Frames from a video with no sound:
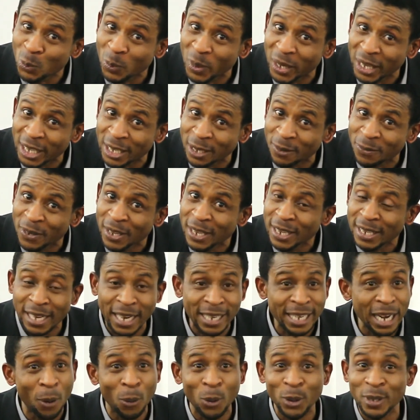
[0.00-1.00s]
believe
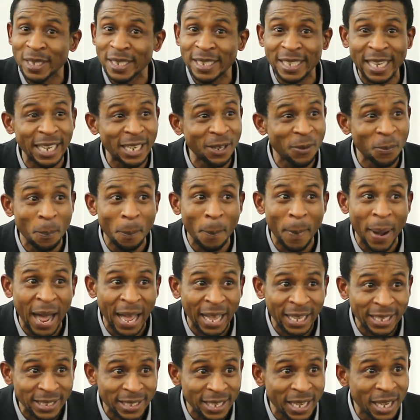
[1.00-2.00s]
that there wasn't any
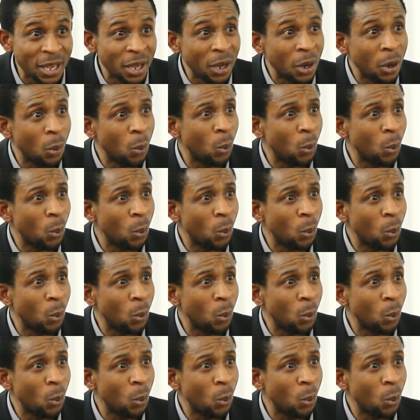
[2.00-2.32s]
mass